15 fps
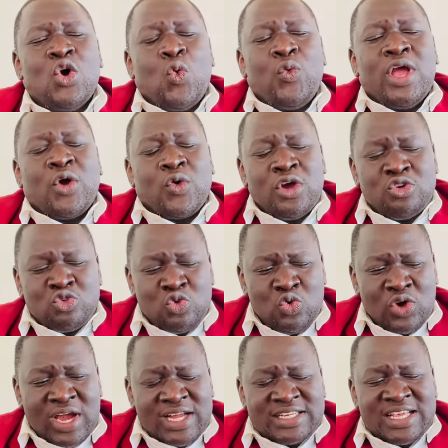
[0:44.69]
we are going to
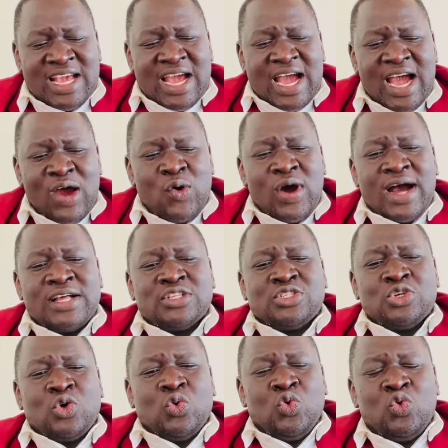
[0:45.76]
look at how has
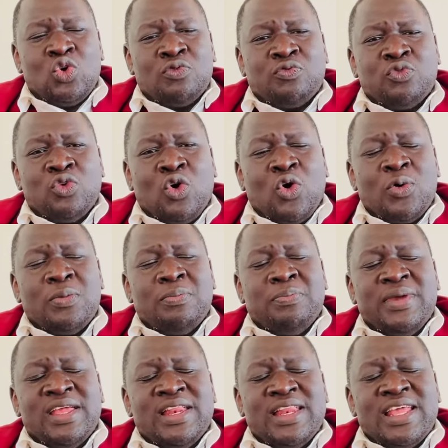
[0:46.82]
rule of law
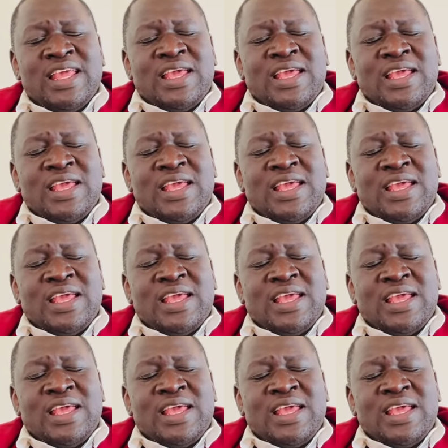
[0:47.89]
been